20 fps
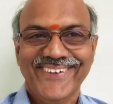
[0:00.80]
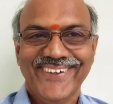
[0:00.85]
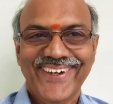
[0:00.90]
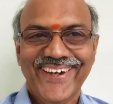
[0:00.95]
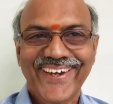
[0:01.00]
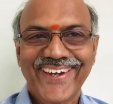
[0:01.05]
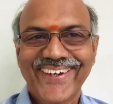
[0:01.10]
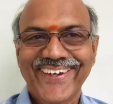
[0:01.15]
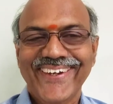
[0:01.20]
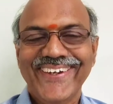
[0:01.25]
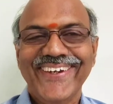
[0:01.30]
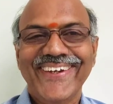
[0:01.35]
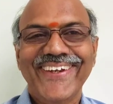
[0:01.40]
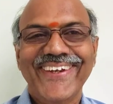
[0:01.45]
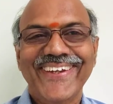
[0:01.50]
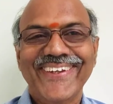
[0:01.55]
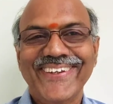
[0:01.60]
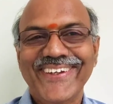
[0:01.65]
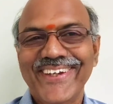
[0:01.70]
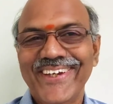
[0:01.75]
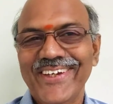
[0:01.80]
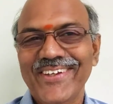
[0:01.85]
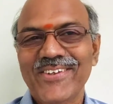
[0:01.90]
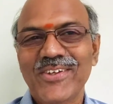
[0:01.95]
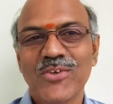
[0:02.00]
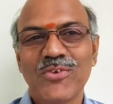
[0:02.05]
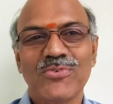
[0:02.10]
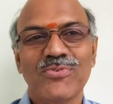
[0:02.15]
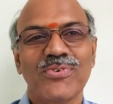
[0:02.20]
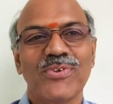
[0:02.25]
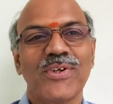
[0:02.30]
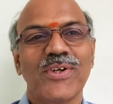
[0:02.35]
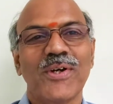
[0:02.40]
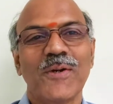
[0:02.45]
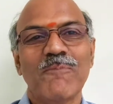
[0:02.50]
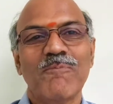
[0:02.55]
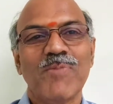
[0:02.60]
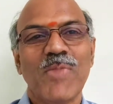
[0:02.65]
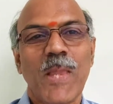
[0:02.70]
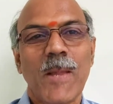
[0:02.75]
Hi, in a series of
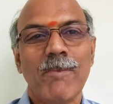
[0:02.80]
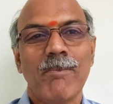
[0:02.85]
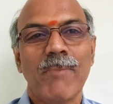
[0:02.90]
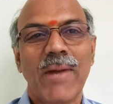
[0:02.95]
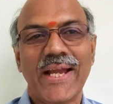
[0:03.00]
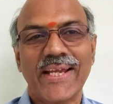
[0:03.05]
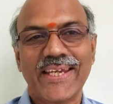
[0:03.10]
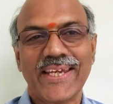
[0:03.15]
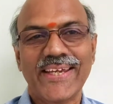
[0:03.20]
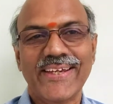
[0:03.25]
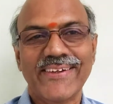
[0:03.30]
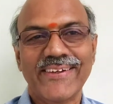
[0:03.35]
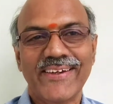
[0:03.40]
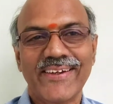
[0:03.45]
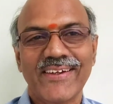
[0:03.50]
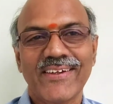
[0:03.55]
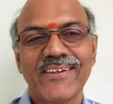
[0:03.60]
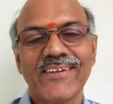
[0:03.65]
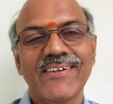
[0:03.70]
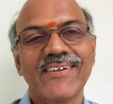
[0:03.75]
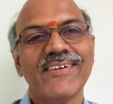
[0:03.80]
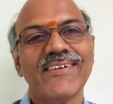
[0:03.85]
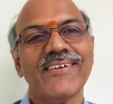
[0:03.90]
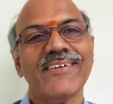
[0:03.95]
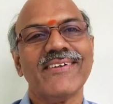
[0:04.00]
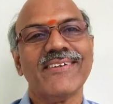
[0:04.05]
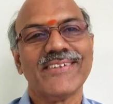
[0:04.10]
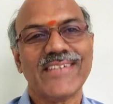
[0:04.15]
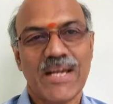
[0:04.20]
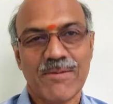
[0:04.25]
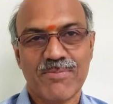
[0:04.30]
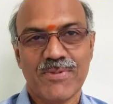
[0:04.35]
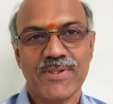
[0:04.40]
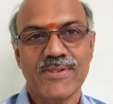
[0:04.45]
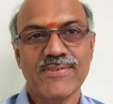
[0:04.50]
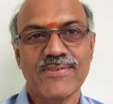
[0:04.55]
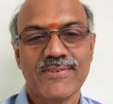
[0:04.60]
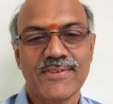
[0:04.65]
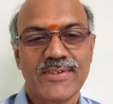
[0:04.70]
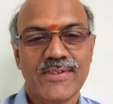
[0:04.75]
banking
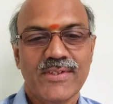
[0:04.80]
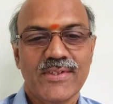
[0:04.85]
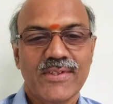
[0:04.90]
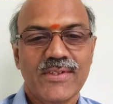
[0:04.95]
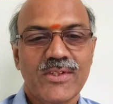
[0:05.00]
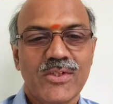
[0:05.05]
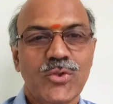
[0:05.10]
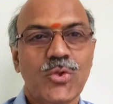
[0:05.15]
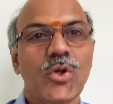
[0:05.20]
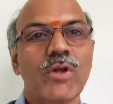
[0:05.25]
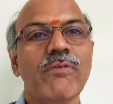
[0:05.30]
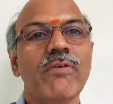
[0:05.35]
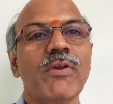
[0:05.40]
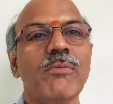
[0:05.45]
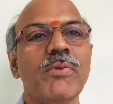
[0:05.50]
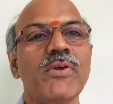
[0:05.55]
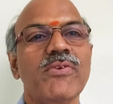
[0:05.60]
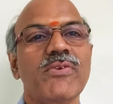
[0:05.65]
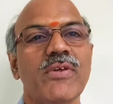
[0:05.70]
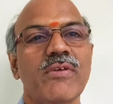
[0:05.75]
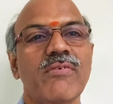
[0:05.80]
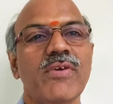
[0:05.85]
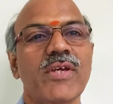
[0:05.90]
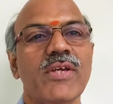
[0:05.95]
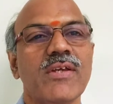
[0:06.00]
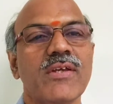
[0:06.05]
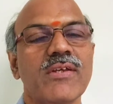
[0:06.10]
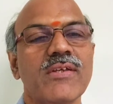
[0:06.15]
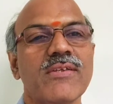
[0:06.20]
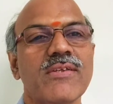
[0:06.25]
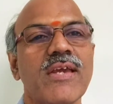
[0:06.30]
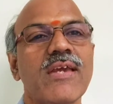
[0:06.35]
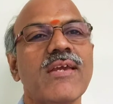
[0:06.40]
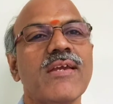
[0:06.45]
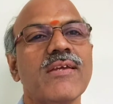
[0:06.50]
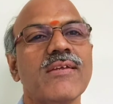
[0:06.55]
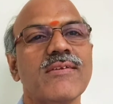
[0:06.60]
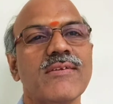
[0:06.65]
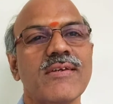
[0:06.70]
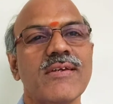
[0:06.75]
chapters, today we'll be seeing
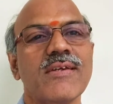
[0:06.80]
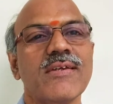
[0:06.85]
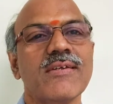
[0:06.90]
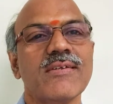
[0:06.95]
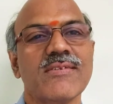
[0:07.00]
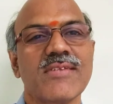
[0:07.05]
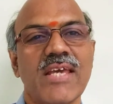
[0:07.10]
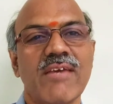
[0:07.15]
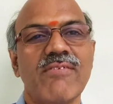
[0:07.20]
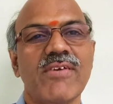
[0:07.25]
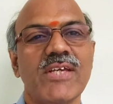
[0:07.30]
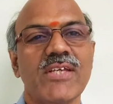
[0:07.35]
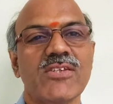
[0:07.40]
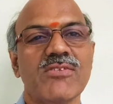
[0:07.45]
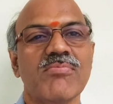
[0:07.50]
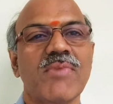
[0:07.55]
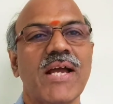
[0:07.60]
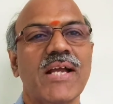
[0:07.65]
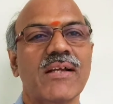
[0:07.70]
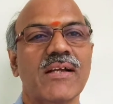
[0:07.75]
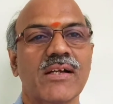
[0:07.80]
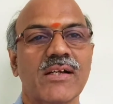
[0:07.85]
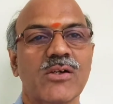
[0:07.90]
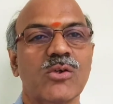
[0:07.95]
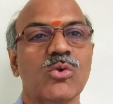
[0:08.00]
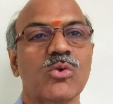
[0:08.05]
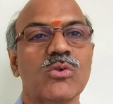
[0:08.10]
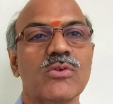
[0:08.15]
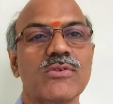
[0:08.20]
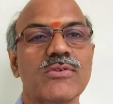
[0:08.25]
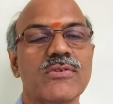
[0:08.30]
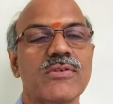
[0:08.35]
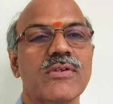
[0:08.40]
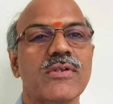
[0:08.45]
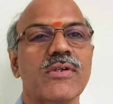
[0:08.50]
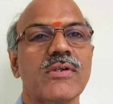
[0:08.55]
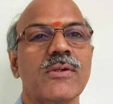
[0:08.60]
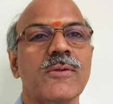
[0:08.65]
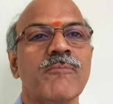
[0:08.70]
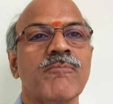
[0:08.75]
savings bank accounts.
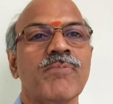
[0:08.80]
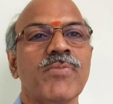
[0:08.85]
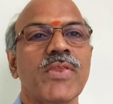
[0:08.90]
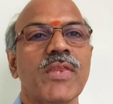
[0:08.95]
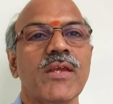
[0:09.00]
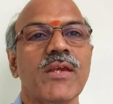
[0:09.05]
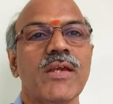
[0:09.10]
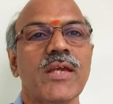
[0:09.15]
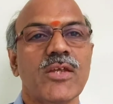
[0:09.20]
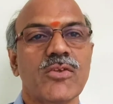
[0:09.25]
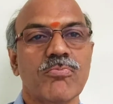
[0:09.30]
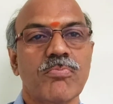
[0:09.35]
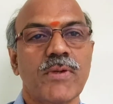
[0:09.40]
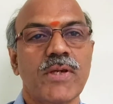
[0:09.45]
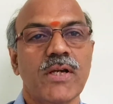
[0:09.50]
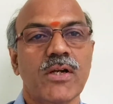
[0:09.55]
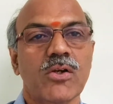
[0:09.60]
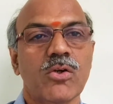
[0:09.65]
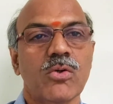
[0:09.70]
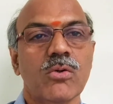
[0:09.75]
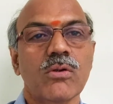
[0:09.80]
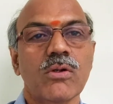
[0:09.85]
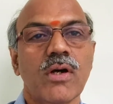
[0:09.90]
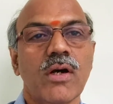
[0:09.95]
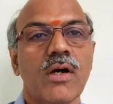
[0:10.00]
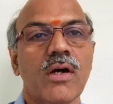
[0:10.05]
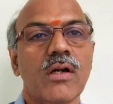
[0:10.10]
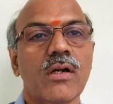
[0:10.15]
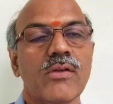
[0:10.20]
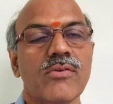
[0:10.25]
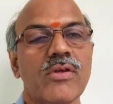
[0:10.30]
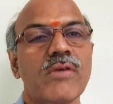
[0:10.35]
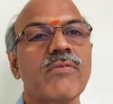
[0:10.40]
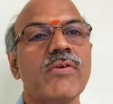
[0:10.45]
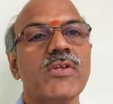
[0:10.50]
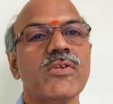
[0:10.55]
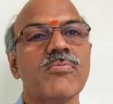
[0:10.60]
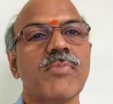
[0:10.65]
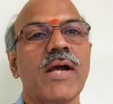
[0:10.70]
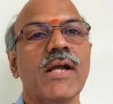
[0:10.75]
SB account or
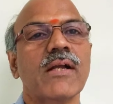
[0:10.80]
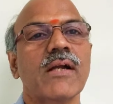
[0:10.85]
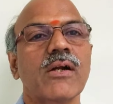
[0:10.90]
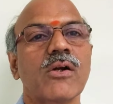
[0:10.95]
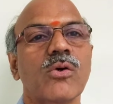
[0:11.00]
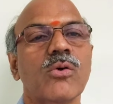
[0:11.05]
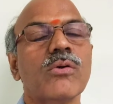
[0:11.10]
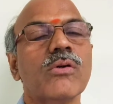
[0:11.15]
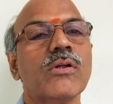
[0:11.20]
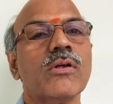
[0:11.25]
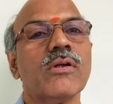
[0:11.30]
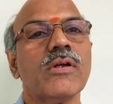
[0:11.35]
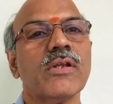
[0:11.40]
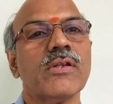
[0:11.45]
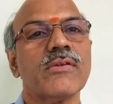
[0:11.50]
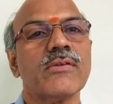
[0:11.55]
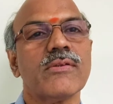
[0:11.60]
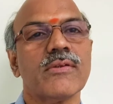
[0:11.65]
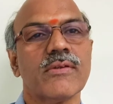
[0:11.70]
savings bank account is